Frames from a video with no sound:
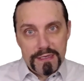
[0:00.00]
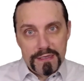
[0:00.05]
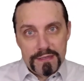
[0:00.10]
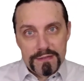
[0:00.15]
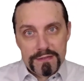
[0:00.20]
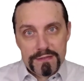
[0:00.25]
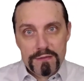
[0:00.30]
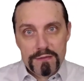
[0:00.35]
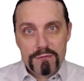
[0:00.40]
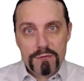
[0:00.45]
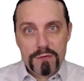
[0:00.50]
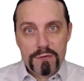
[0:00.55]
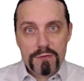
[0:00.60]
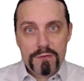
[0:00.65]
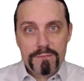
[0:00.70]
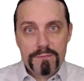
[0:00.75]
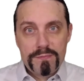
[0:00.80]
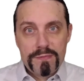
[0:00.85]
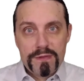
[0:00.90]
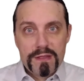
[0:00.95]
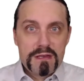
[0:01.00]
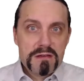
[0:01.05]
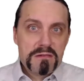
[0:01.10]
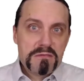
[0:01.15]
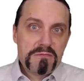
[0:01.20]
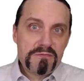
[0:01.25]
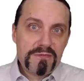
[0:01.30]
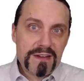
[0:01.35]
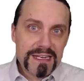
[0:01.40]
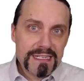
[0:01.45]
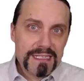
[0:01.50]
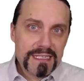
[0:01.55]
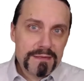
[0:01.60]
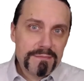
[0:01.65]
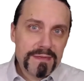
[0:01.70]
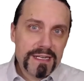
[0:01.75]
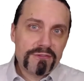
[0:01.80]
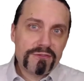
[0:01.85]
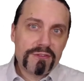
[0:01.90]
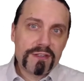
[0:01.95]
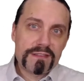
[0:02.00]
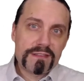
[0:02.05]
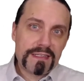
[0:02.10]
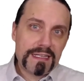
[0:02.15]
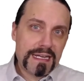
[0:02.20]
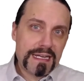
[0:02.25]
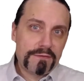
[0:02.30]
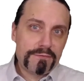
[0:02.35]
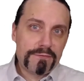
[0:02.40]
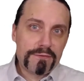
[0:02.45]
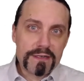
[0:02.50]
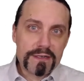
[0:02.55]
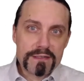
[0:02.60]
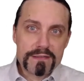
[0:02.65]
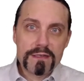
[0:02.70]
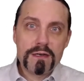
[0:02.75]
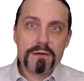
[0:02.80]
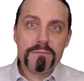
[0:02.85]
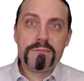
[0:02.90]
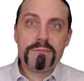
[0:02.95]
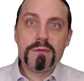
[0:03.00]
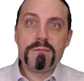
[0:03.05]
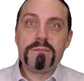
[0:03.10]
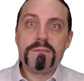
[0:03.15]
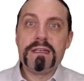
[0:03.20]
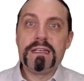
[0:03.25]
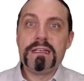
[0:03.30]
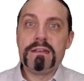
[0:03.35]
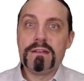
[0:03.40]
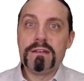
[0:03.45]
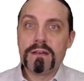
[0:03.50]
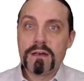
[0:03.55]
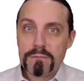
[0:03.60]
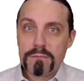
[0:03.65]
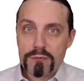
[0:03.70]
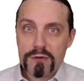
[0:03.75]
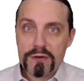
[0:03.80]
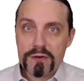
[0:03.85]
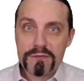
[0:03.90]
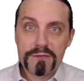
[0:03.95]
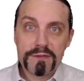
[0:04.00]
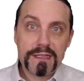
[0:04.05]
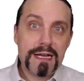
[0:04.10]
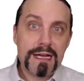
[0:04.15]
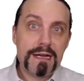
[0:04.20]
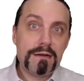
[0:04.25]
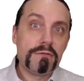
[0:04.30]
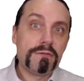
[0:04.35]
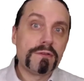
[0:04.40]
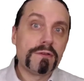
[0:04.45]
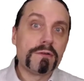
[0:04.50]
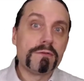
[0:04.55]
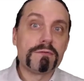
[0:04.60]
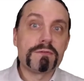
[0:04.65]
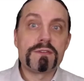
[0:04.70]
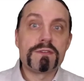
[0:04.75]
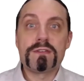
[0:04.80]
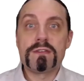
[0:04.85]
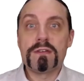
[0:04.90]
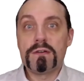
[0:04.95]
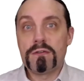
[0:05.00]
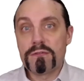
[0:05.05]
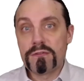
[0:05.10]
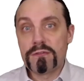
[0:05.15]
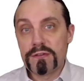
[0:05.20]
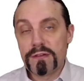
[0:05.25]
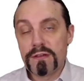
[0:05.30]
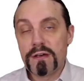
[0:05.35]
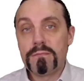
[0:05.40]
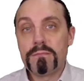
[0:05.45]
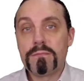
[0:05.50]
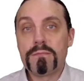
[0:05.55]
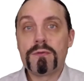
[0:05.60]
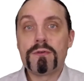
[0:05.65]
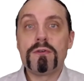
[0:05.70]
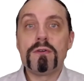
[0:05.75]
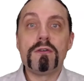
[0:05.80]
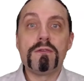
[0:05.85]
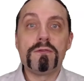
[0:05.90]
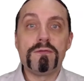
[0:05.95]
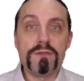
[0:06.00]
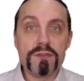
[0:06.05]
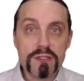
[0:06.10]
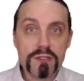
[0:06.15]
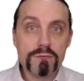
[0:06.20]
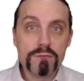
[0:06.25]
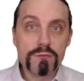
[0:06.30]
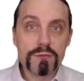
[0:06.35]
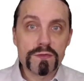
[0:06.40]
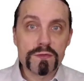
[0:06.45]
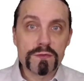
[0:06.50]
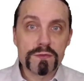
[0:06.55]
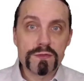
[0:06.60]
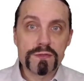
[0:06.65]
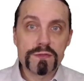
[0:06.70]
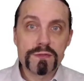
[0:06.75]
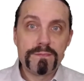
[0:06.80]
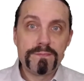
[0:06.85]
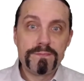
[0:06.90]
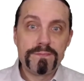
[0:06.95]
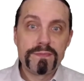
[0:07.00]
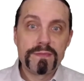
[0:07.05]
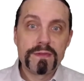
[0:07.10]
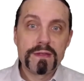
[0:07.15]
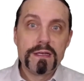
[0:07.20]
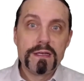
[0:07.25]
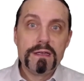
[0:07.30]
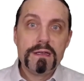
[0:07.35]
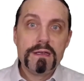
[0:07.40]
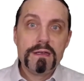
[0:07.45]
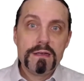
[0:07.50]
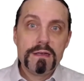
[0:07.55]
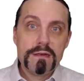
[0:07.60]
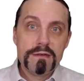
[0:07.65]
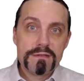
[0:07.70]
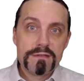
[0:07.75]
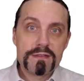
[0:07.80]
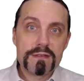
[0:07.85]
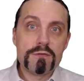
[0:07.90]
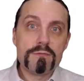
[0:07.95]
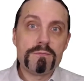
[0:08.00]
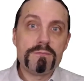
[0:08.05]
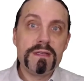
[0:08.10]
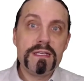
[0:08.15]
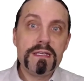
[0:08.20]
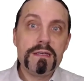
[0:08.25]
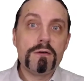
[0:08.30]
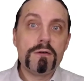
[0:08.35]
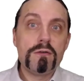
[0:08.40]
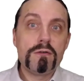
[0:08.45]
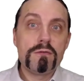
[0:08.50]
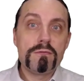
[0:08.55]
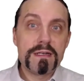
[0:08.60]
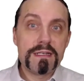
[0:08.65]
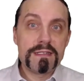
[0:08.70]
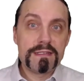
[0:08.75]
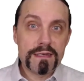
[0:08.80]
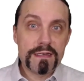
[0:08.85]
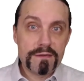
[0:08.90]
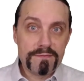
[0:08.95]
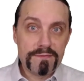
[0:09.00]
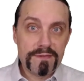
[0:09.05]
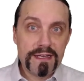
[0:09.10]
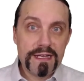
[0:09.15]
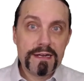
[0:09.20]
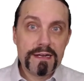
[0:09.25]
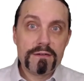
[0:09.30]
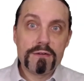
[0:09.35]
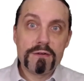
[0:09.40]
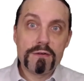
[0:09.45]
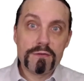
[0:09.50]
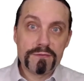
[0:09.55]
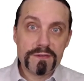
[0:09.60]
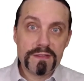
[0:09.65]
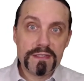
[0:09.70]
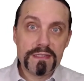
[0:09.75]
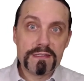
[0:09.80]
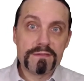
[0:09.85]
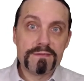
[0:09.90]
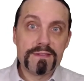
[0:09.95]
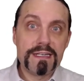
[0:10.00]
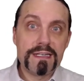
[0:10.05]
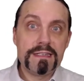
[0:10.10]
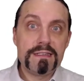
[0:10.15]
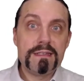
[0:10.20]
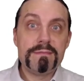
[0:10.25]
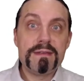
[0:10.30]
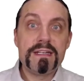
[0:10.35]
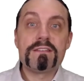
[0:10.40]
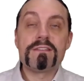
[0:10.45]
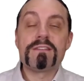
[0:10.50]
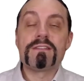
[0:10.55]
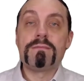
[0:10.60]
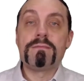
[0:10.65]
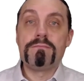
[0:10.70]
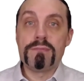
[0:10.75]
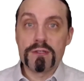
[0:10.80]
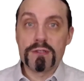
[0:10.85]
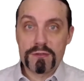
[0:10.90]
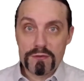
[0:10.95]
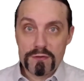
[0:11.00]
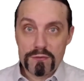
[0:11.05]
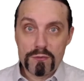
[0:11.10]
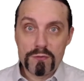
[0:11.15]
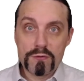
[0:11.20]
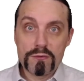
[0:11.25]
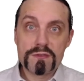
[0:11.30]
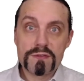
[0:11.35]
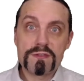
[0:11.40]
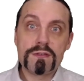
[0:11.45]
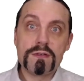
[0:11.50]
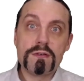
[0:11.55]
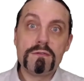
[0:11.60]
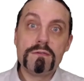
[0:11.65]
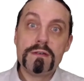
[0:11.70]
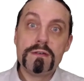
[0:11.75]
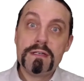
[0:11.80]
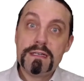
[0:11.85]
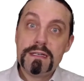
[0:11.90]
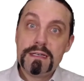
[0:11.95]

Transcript: So vanity metrics can, for example, be number of downloads or number of users. So be always aware of these vanity metrics, but also